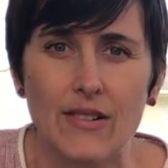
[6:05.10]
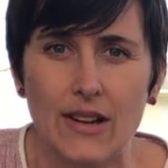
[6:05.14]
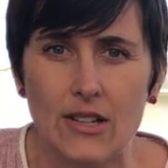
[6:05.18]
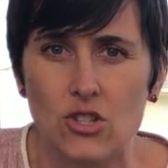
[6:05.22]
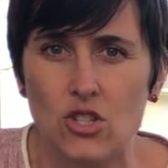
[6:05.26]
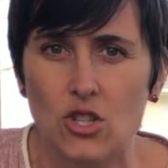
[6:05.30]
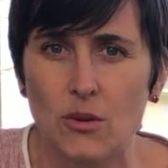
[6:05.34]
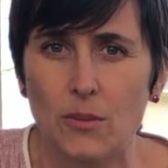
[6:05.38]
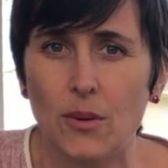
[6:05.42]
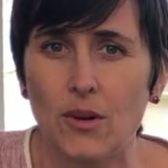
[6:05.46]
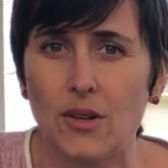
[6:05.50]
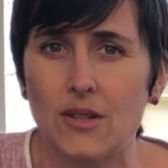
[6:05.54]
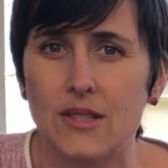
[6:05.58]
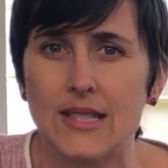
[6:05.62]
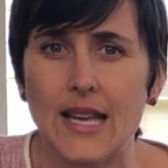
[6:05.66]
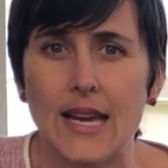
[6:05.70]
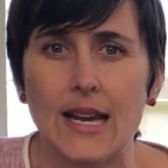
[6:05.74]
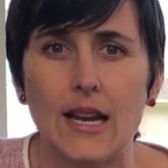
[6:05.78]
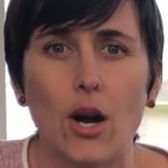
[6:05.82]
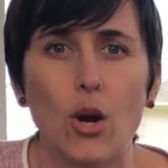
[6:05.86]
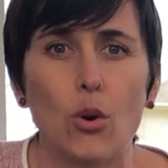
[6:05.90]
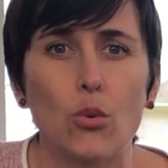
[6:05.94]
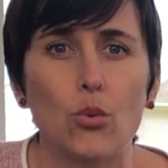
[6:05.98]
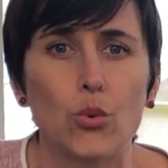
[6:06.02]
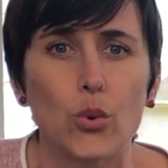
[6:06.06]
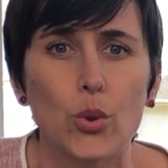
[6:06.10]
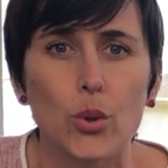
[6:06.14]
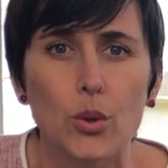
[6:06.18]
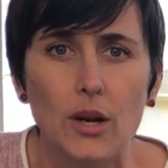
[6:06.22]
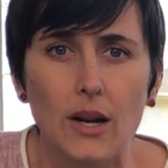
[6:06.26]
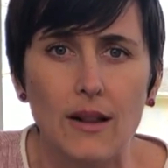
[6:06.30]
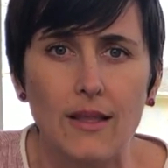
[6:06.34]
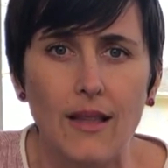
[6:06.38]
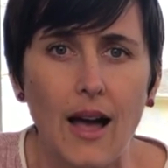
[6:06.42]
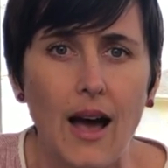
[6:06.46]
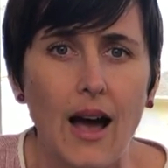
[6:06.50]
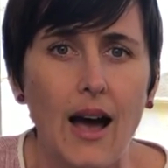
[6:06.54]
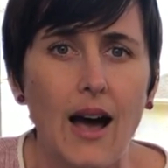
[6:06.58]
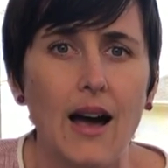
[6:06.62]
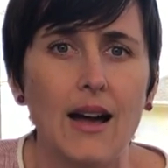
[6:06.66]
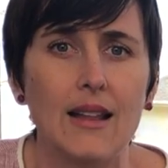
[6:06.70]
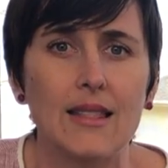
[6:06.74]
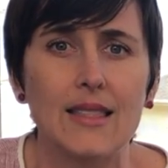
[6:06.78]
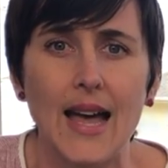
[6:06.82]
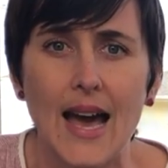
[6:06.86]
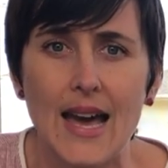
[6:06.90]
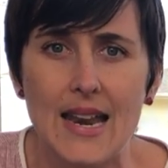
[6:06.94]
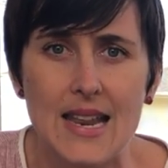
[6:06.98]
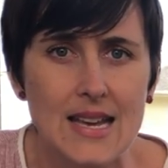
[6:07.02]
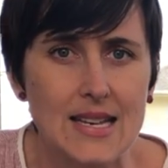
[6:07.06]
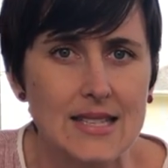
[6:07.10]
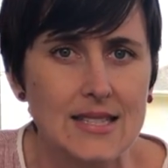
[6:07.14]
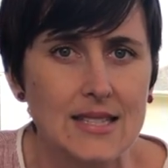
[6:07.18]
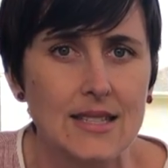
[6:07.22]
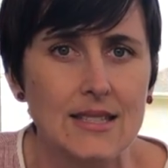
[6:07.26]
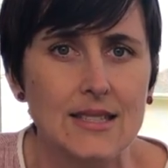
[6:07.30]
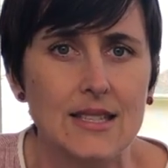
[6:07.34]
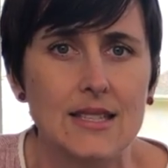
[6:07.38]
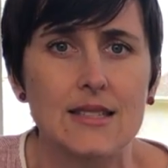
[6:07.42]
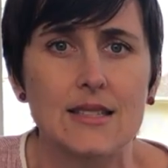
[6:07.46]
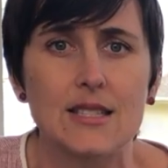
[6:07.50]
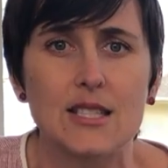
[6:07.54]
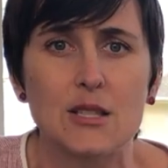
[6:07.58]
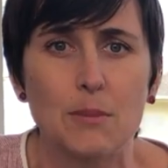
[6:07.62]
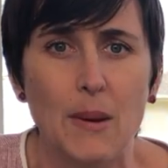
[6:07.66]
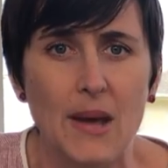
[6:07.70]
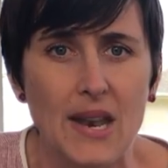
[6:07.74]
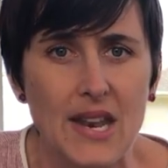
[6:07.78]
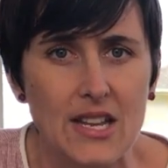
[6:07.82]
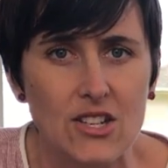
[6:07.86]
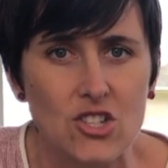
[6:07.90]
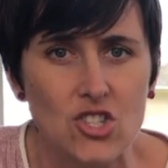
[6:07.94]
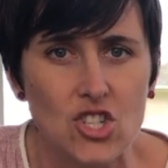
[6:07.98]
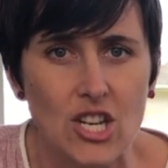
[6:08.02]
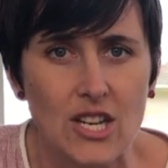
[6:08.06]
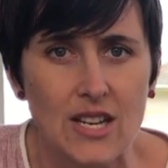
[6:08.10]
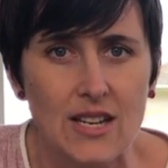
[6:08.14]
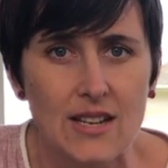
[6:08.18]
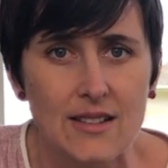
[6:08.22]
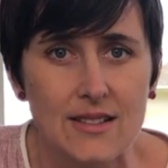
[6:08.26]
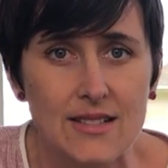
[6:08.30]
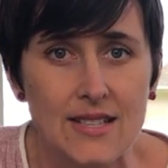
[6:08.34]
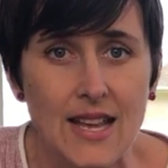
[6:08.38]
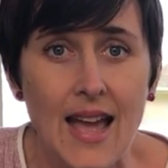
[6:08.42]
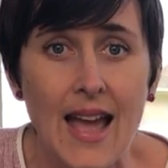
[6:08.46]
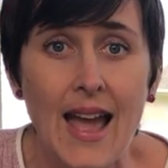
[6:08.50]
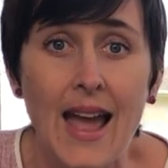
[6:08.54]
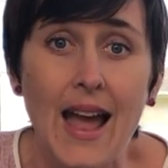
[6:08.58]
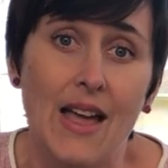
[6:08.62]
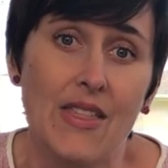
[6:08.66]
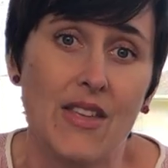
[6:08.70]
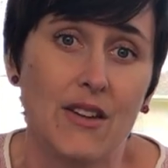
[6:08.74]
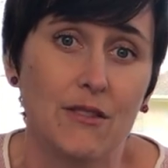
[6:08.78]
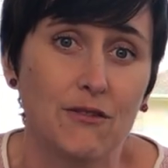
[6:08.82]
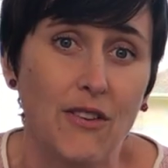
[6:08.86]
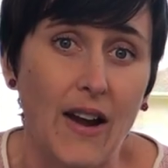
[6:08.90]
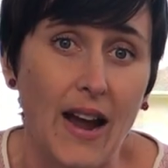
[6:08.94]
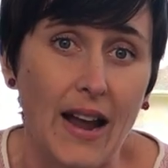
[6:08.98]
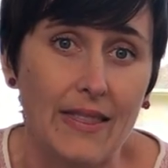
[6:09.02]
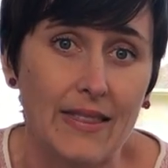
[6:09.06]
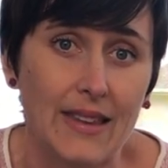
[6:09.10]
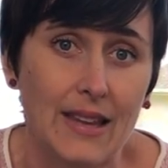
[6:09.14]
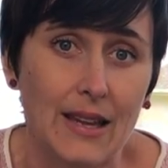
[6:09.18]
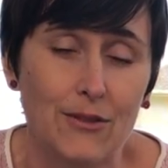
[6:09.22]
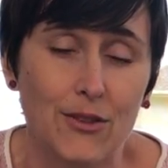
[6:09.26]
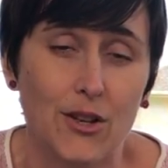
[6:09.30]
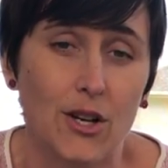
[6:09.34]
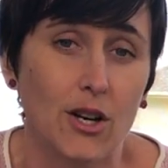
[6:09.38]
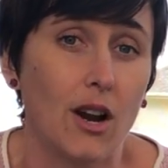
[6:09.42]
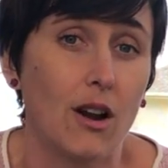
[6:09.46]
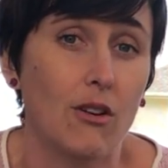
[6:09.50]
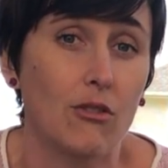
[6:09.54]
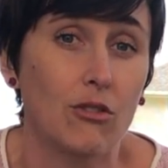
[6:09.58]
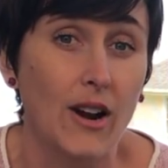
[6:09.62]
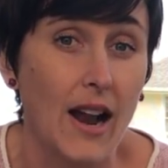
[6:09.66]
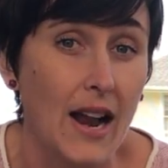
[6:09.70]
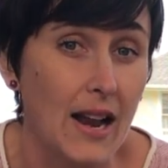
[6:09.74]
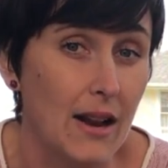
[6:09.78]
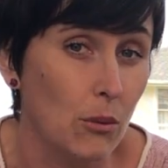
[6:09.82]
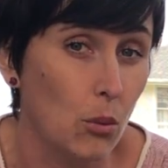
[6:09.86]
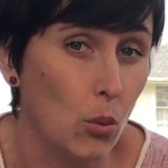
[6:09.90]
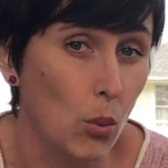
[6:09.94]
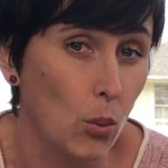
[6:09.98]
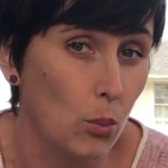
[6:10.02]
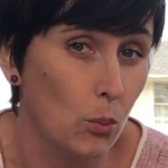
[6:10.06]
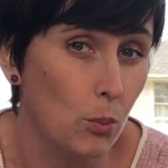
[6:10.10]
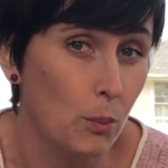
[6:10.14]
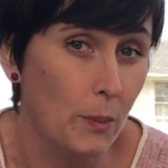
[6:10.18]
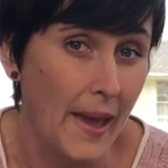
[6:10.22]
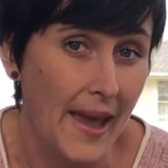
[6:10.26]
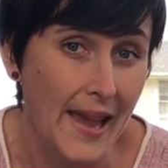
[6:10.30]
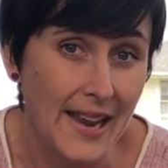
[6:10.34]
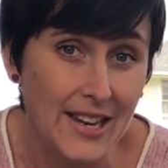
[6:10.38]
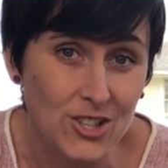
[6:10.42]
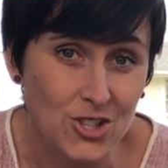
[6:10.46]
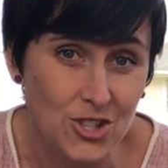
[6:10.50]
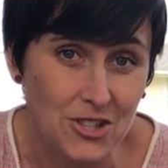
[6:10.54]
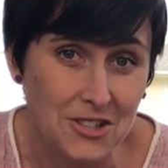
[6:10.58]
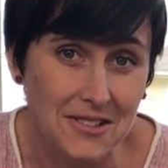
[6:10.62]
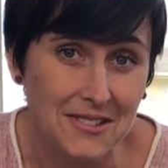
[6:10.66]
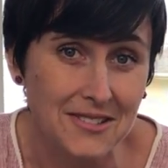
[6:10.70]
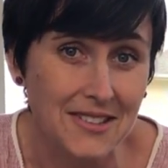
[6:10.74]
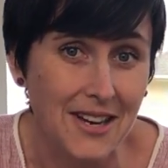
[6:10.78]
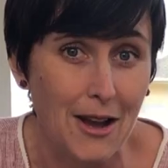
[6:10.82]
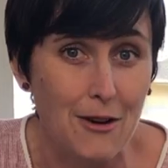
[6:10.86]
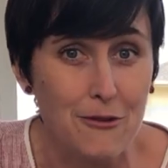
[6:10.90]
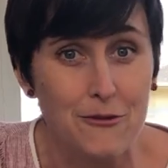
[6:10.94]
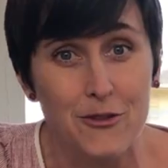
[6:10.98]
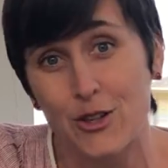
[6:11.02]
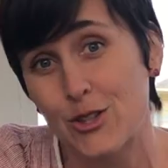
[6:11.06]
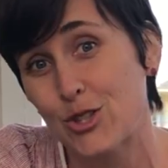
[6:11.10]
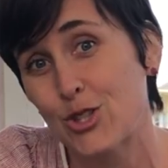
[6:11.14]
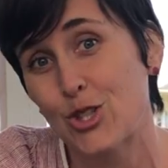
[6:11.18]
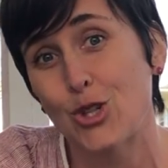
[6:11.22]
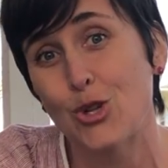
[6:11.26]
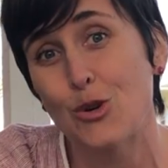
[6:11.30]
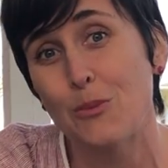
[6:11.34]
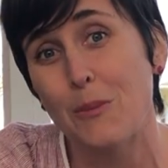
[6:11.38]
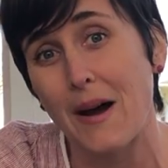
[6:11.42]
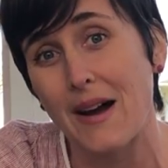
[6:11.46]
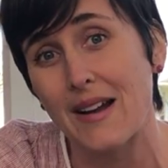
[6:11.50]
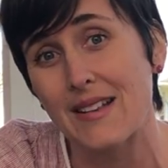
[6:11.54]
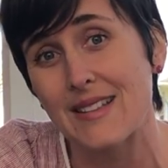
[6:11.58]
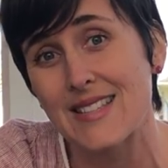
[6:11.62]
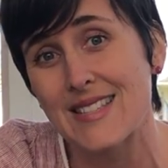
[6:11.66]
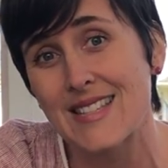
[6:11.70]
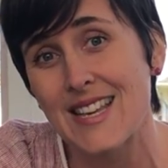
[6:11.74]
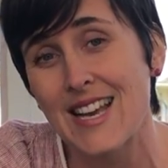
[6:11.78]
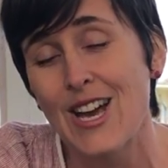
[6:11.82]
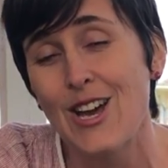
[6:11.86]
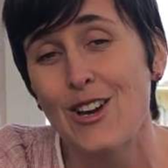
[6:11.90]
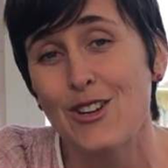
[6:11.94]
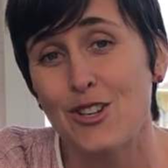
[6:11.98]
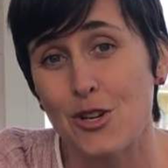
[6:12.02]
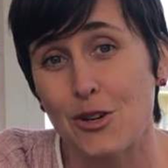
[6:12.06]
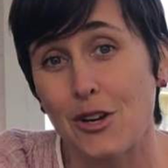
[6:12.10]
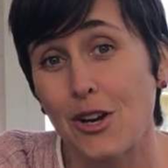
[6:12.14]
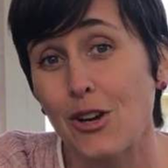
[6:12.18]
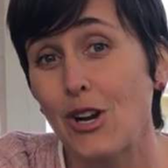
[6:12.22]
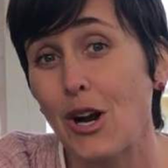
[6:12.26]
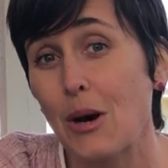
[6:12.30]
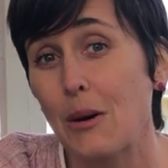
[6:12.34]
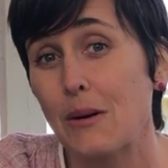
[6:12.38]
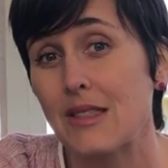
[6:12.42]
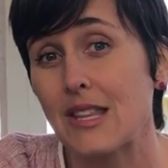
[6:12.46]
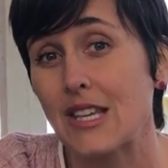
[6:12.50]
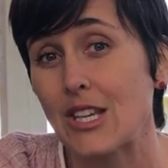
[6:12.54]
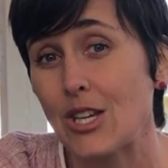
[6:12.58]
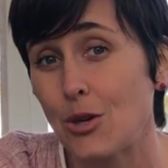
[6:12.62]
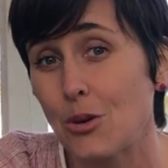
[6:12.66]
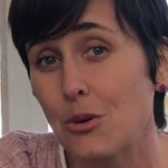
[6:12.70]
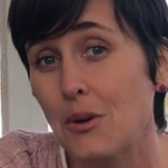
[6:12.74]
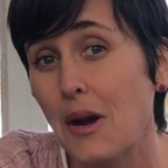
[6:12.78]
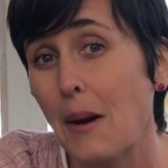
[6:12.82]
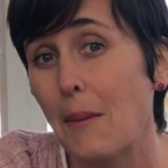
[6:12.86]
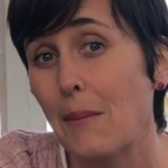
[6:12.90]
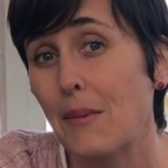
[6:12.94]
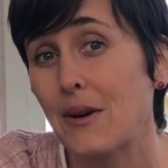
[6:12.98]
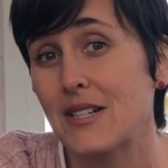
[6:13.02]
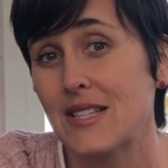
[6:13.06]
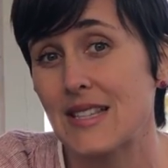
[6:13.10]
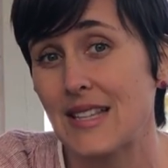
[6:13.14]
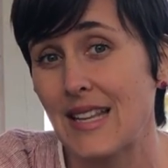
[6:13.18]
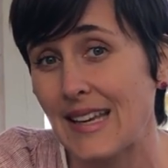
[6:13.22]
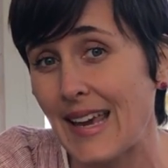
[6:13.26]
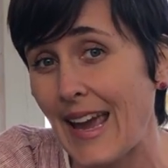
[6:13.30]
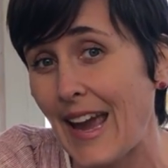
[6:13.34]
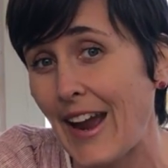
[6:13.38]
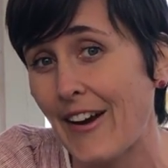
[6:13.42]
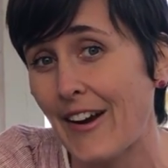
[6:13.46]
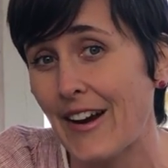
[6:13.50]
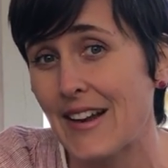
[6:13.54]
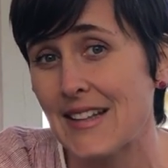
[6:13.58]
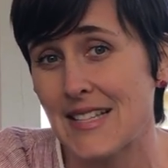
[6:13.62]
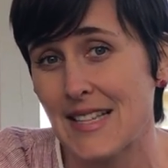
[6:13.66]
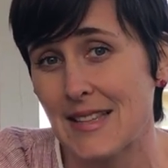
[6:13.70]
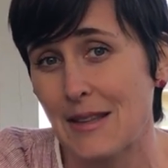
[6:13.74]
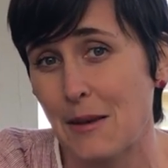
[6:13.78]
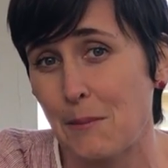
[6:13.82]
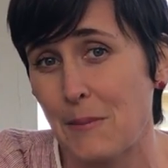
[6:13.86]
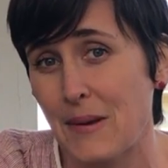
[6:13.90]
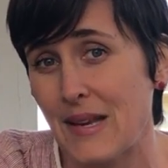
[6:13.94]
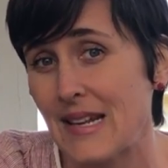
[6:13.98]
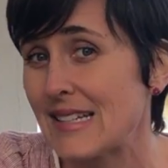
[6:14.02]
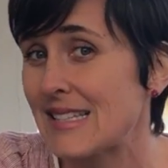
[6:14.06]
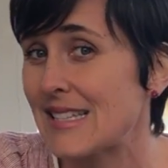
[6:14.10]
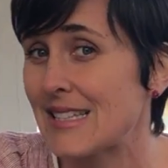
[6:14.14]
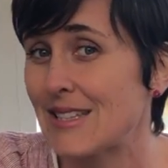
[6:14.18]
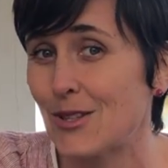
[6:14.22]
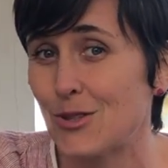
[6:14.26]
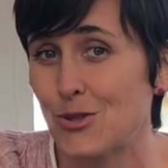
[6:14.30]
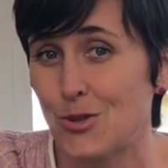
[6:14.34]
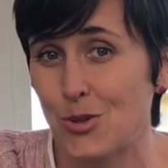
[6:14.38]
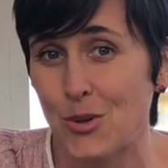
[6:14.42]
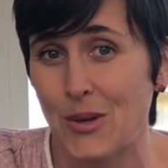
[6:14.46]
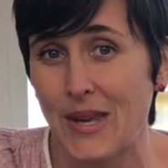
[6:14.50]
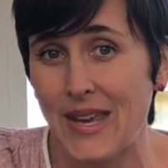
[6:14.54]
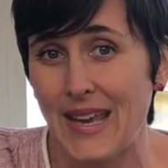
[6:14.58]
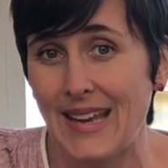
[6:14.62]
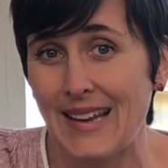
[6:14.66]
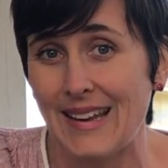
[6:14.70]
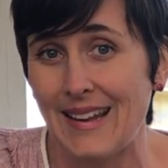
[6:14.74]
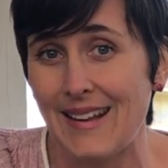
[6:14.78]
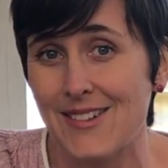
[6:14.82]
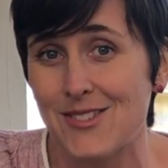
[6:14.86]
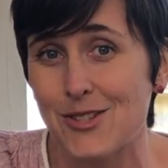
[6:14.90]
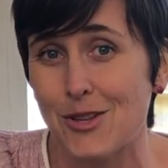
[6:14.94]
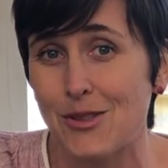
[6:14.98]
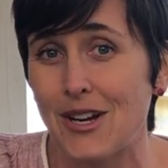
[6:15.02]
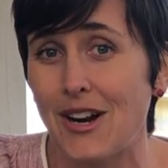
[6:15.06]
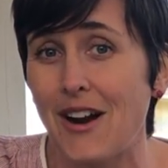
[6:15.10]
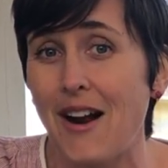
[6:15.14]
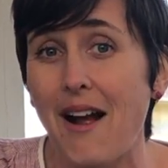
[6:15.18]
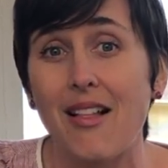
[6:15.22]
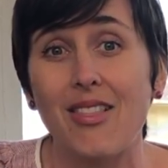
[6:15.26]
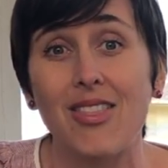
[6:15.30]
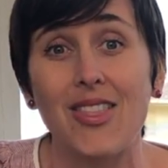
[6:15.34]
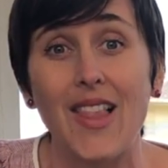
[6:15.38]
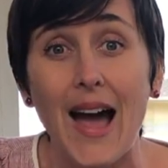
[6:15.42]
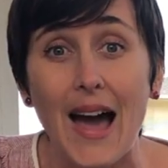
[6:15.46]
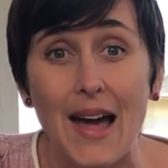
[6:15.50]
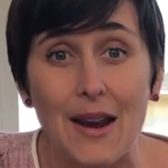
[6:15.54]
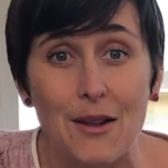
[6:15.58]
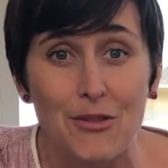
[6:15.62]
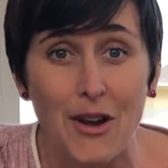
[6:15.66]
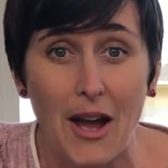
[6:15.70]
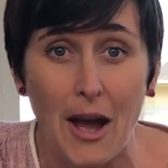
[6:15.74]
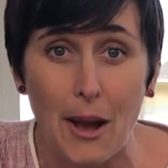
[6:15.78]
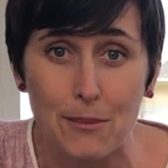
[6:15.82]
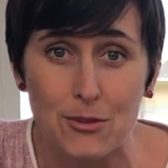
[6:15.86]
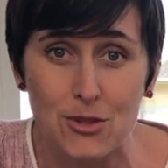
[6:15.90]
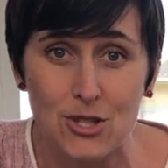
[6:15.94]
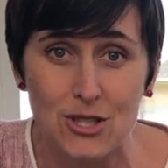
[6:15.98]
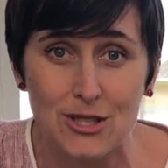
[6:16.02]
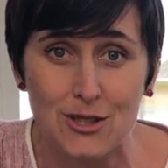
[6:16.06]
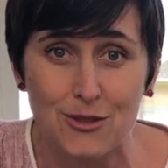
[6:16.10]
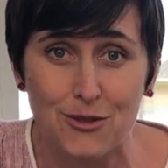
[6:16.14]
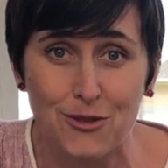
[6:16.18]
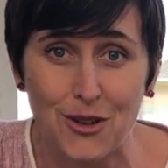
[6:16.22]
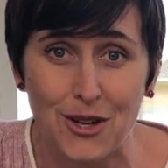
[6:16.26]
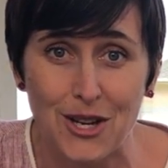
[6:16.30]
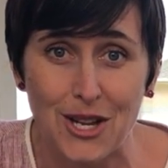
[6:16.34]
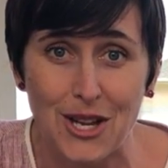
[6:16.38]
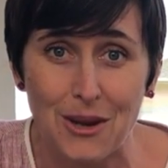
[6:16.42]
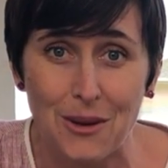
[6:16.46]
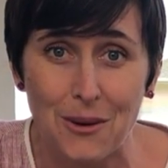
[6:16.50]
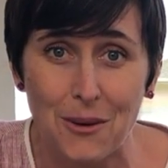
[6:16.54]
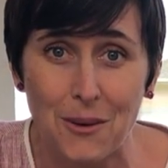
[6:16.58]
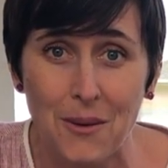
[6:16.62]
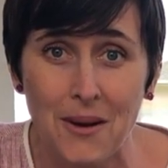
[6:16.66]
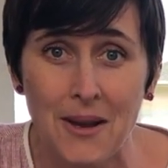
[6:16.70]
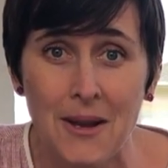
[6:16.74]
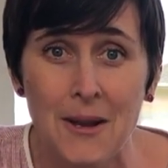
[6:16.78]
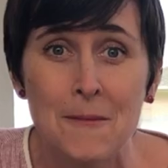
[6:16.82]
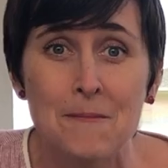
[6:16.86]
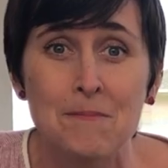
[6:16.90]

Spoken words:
vegetables like arugula, lettuces, and spinaches. And then finally, if you're patient enough for 2 months, you can go with the cucumbers and the carrots and the beets and the zucchini. So there are a lot of options for you.